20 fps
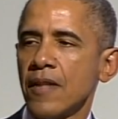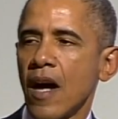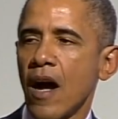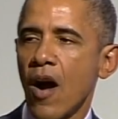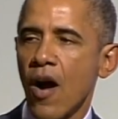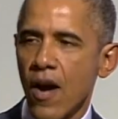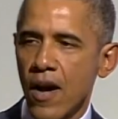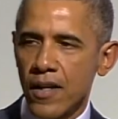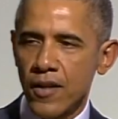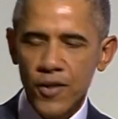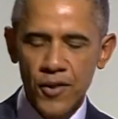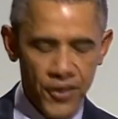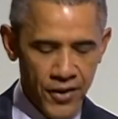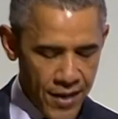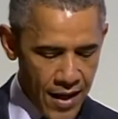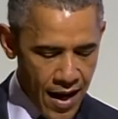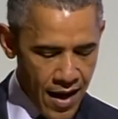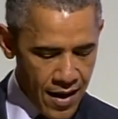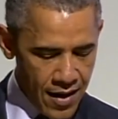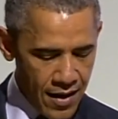Our
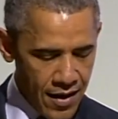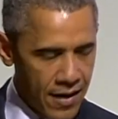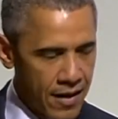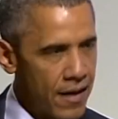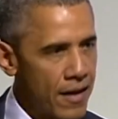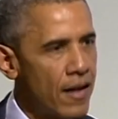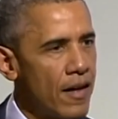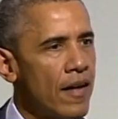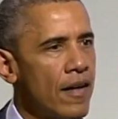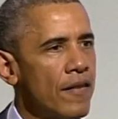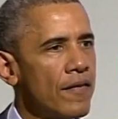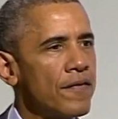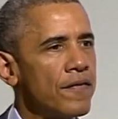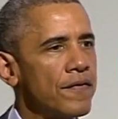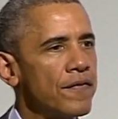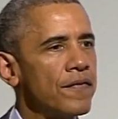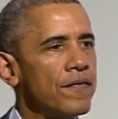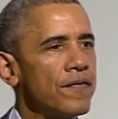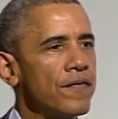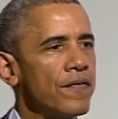understanding of
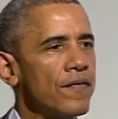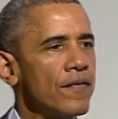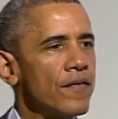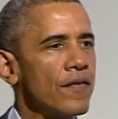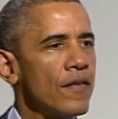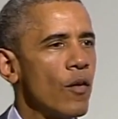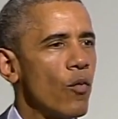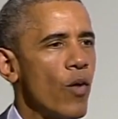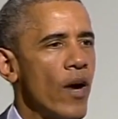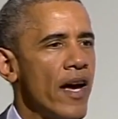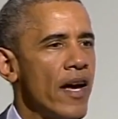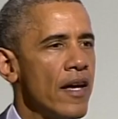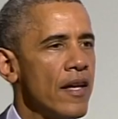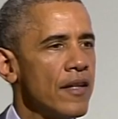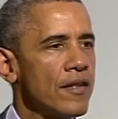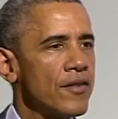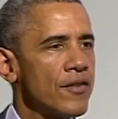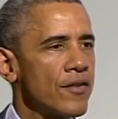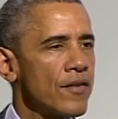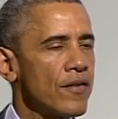the
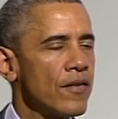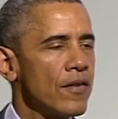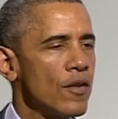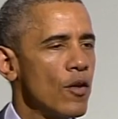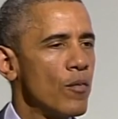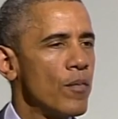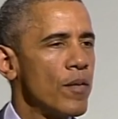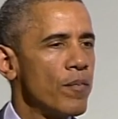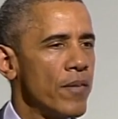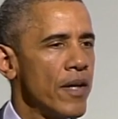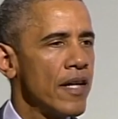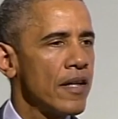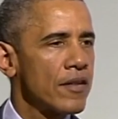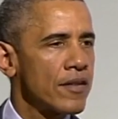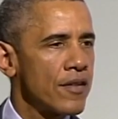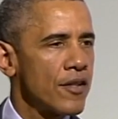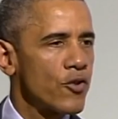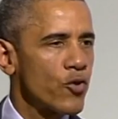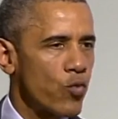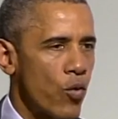ways human
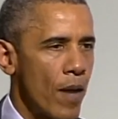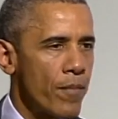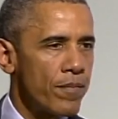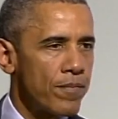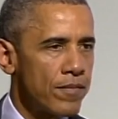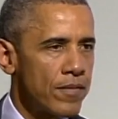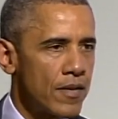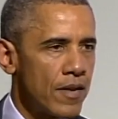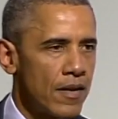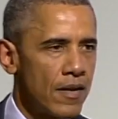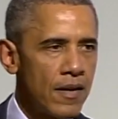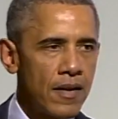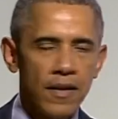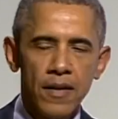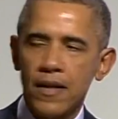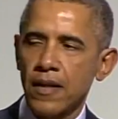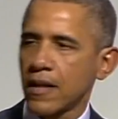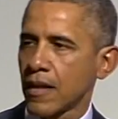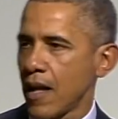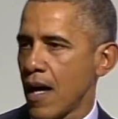beings
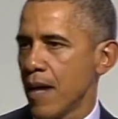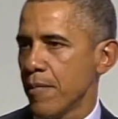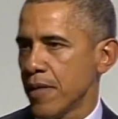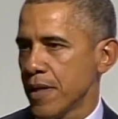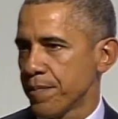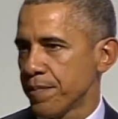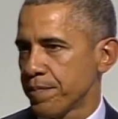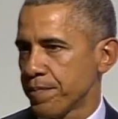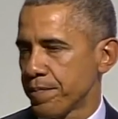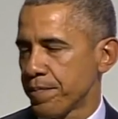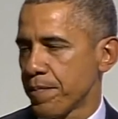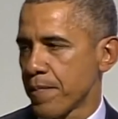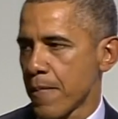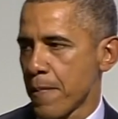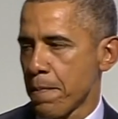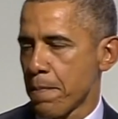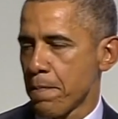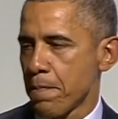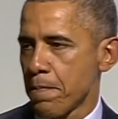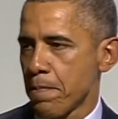disrupt the climate
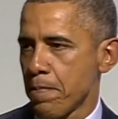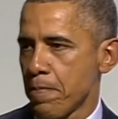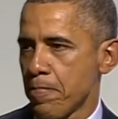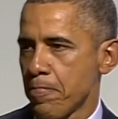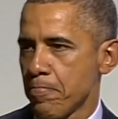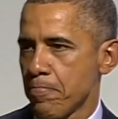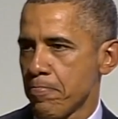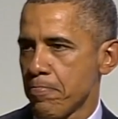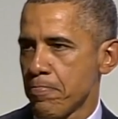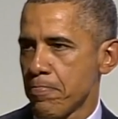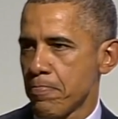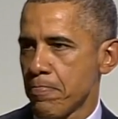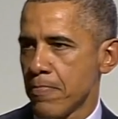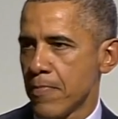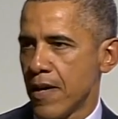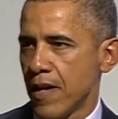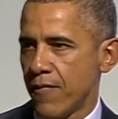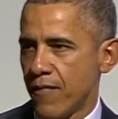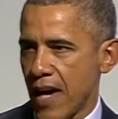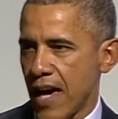
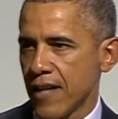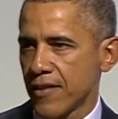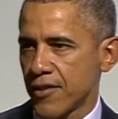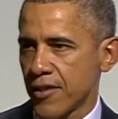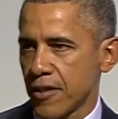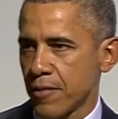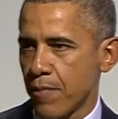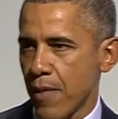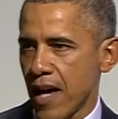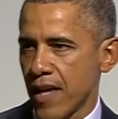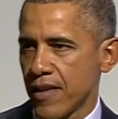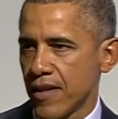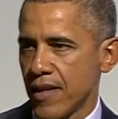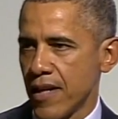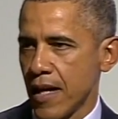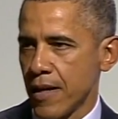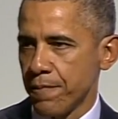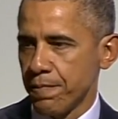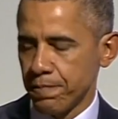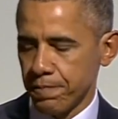advances by the
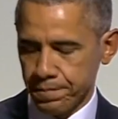day.